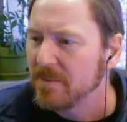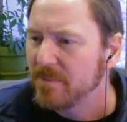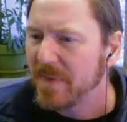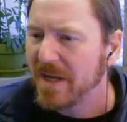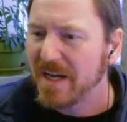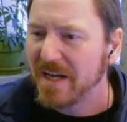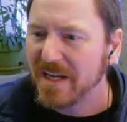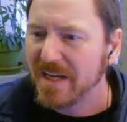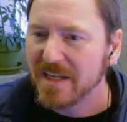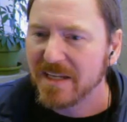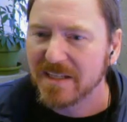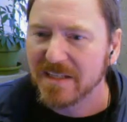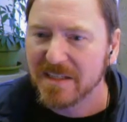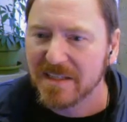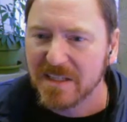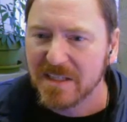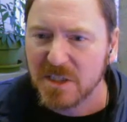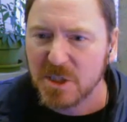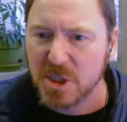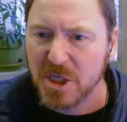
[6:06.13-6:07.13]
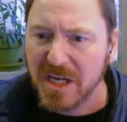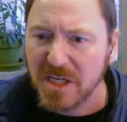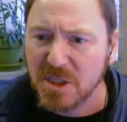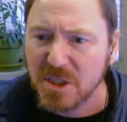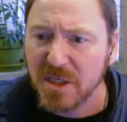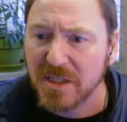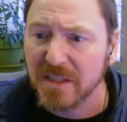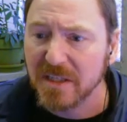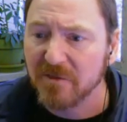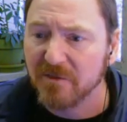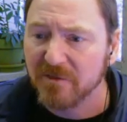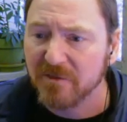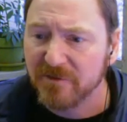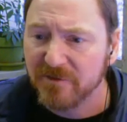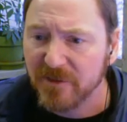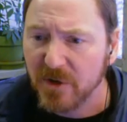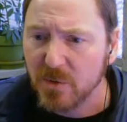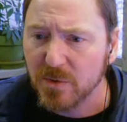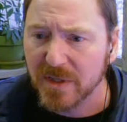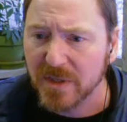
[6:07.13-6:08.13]
by changing the
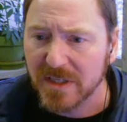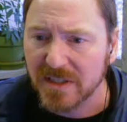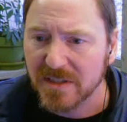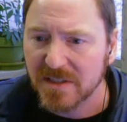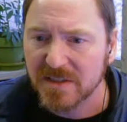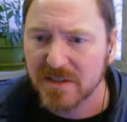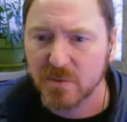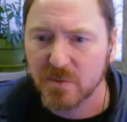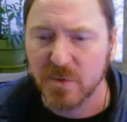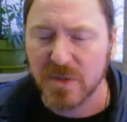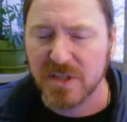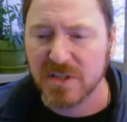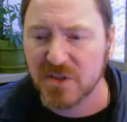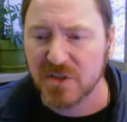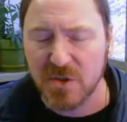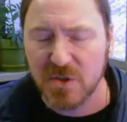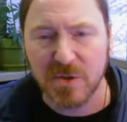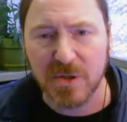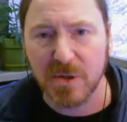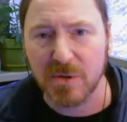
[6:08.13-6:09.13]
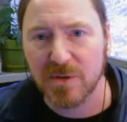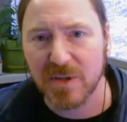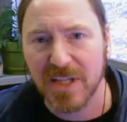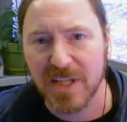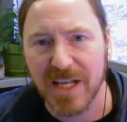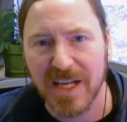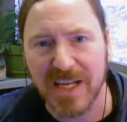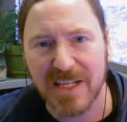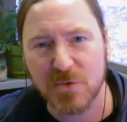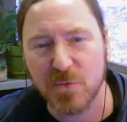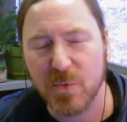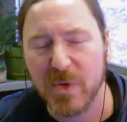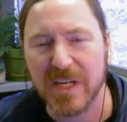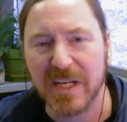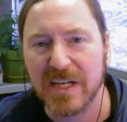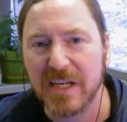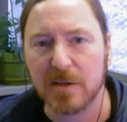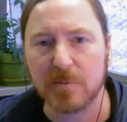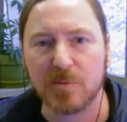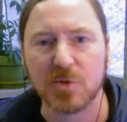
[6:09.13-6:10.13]
focus with a pseudo class, we
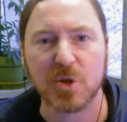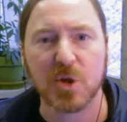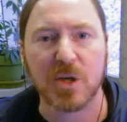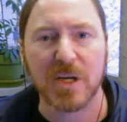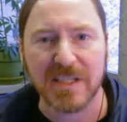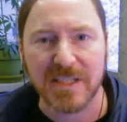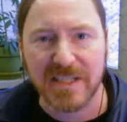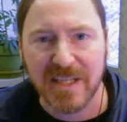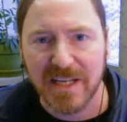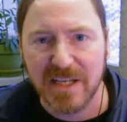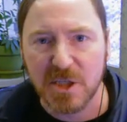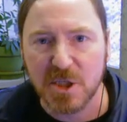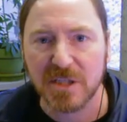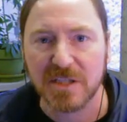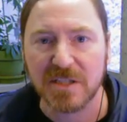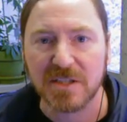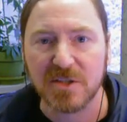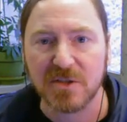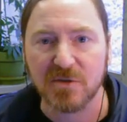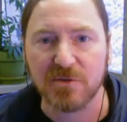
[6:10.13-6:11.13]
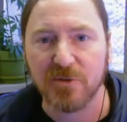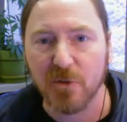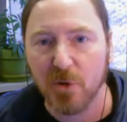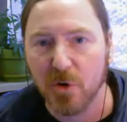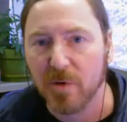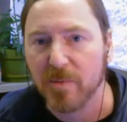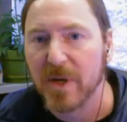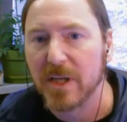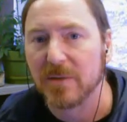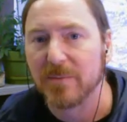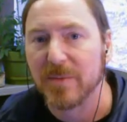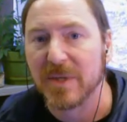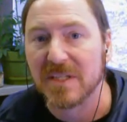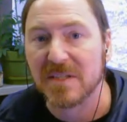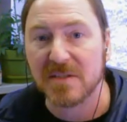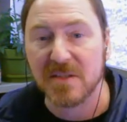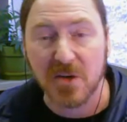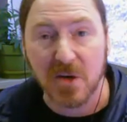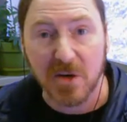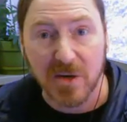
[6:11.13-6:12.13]
can help draw attention to form elements
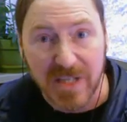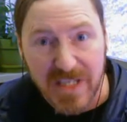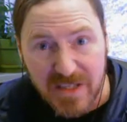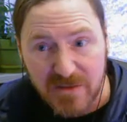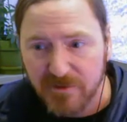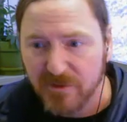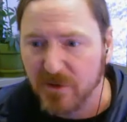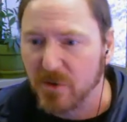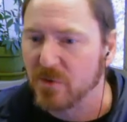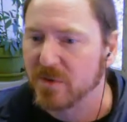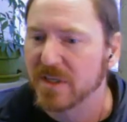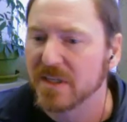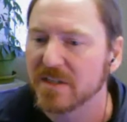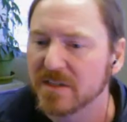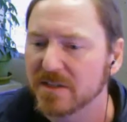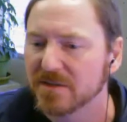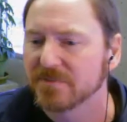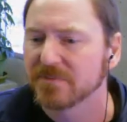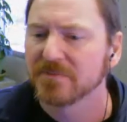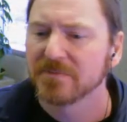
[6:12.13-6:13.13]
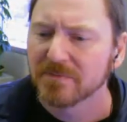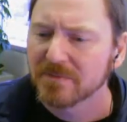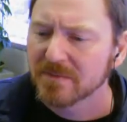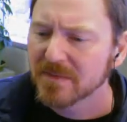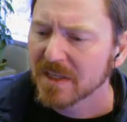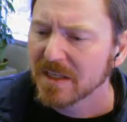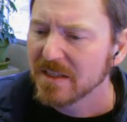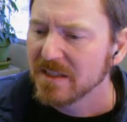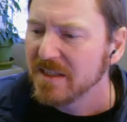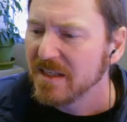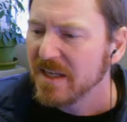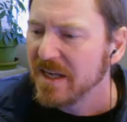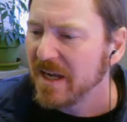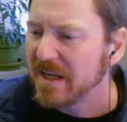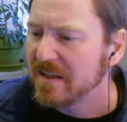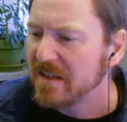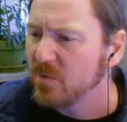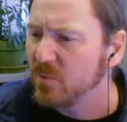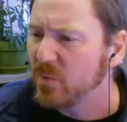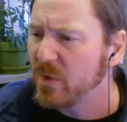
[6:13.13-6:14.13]
that are in focus.
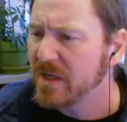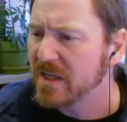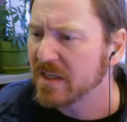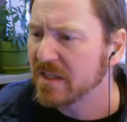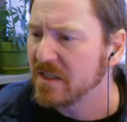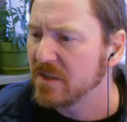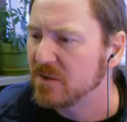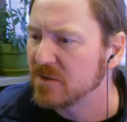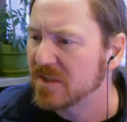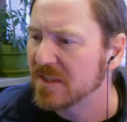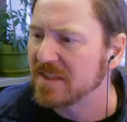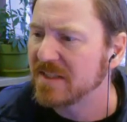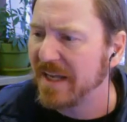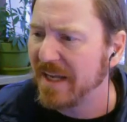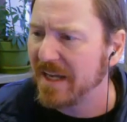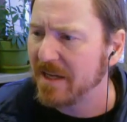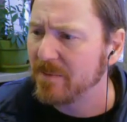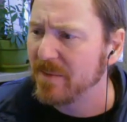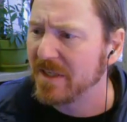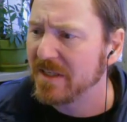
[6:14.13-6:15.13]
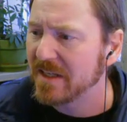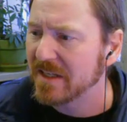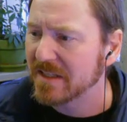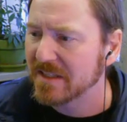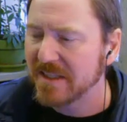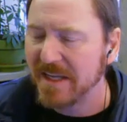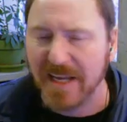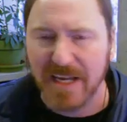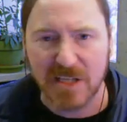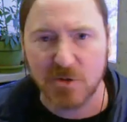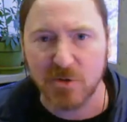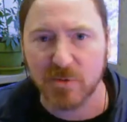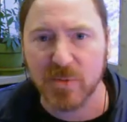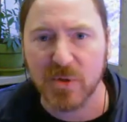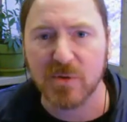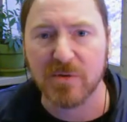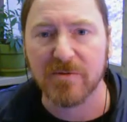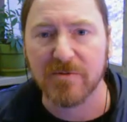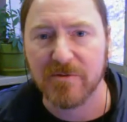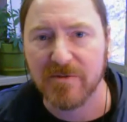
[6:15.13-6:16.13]
And then we can use the tab index
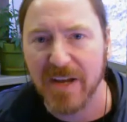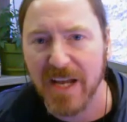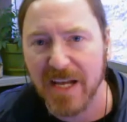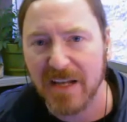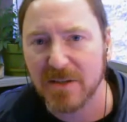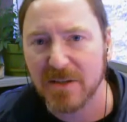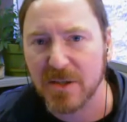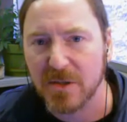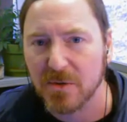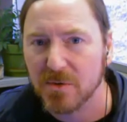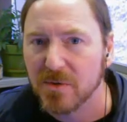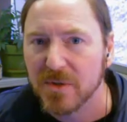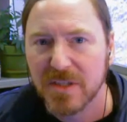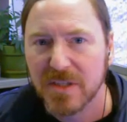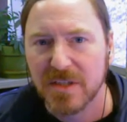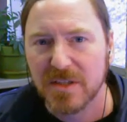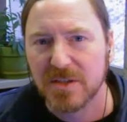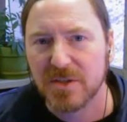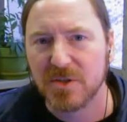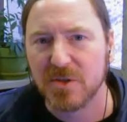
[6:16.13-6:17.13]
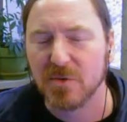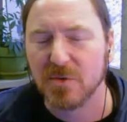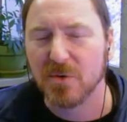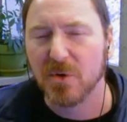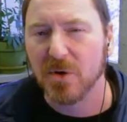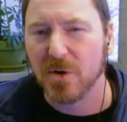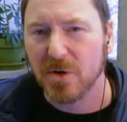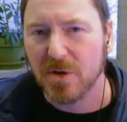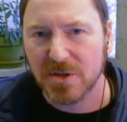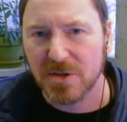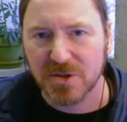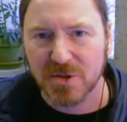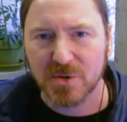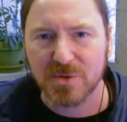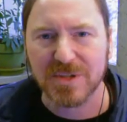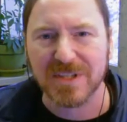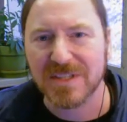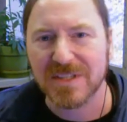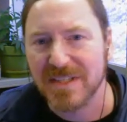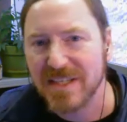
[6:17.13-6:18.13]
attribute and value to alter
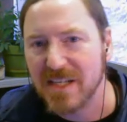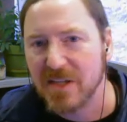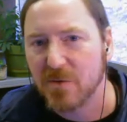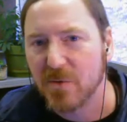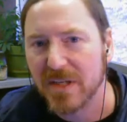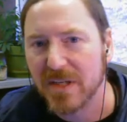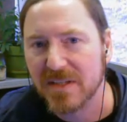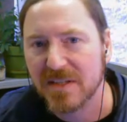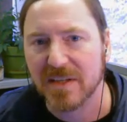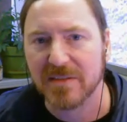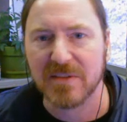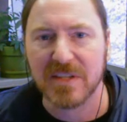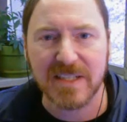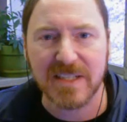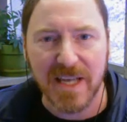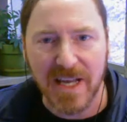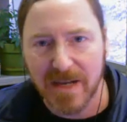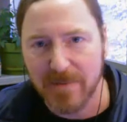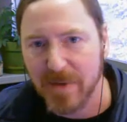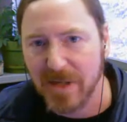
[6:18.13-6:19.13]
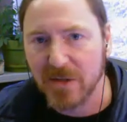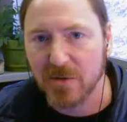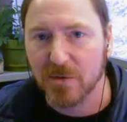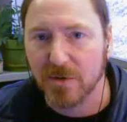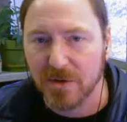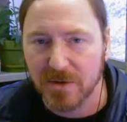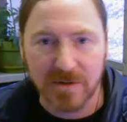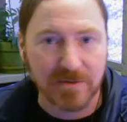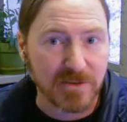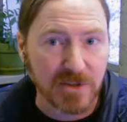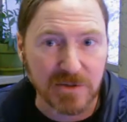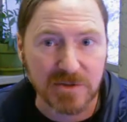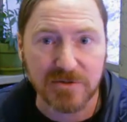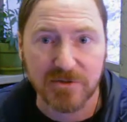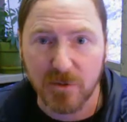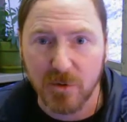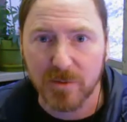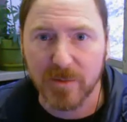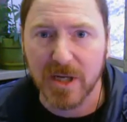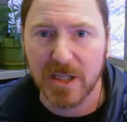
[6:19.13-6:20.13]
the sequence of the tabbing order of those
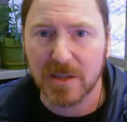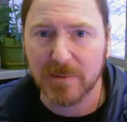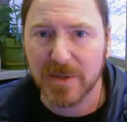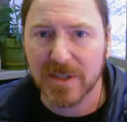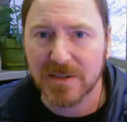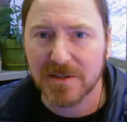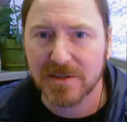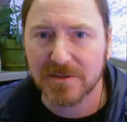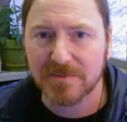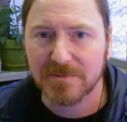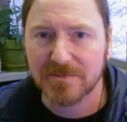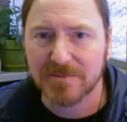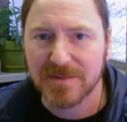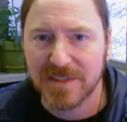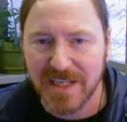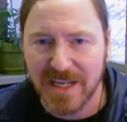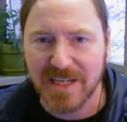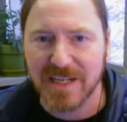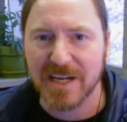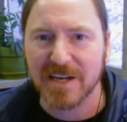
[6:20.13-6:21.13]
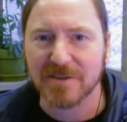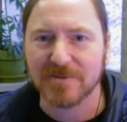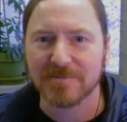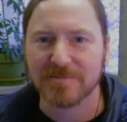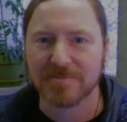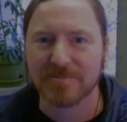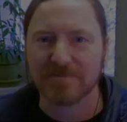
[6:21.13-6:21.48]
form elements. Take care.